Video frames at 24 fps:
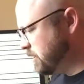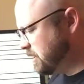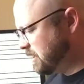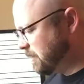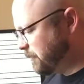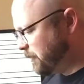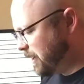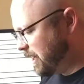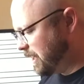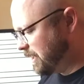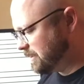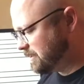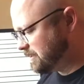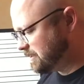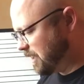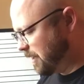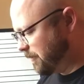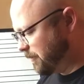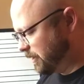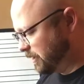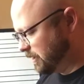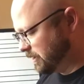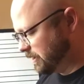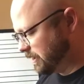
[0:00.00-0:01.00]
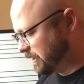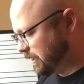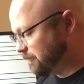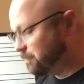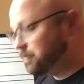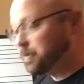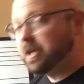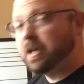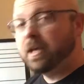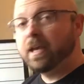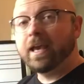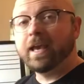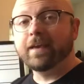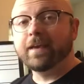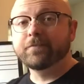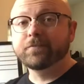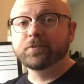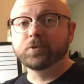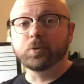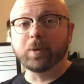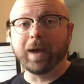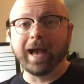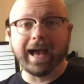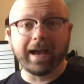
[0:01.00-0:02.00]
the possibility. If
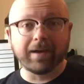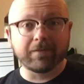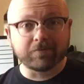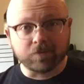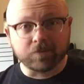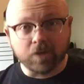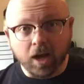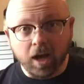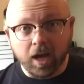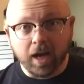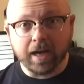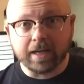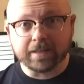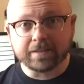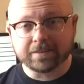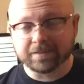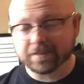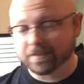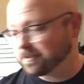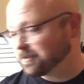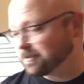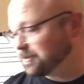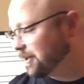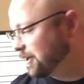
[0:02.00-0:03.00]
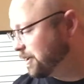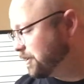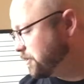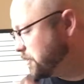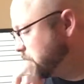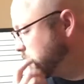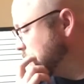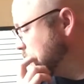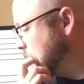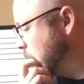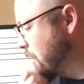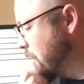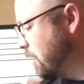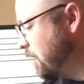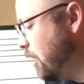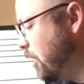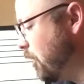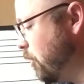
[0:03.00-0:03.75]
you have not done a